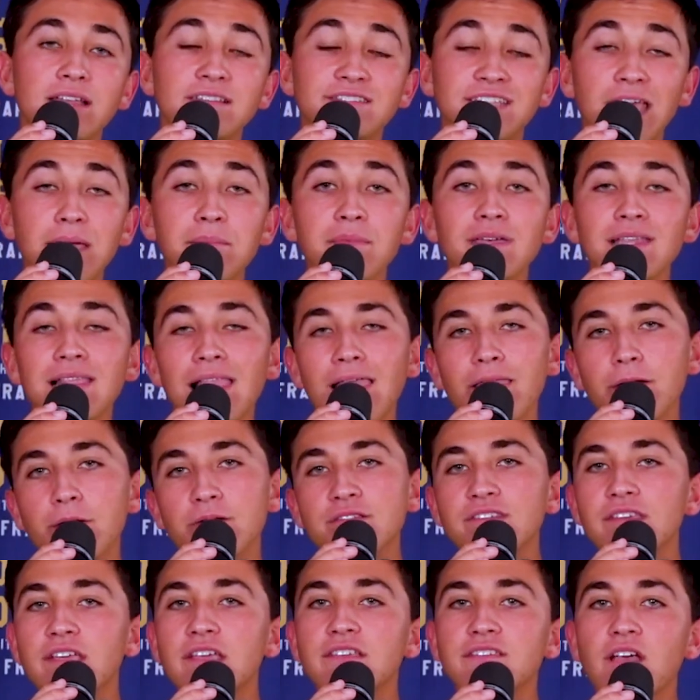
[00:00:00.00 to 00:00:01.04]
Damian
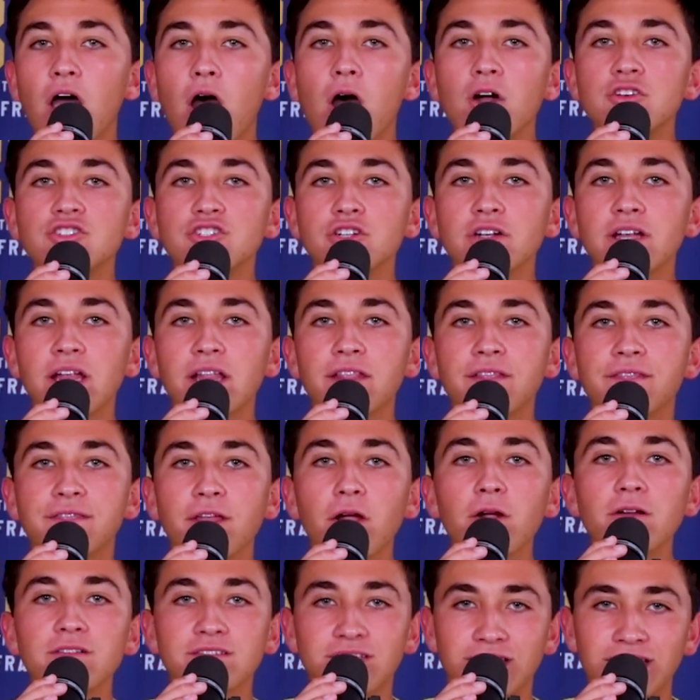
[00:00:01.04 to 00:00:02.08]
Lillard's is
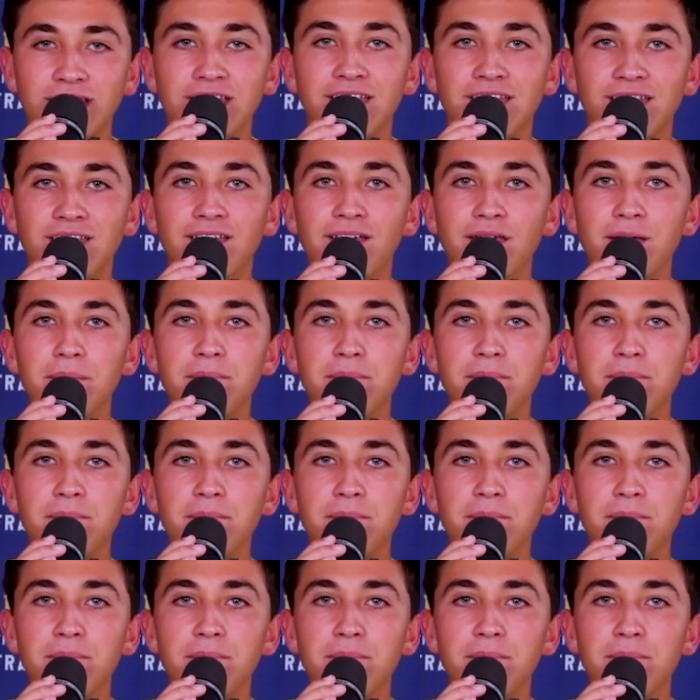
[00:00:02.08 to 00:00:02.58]
$113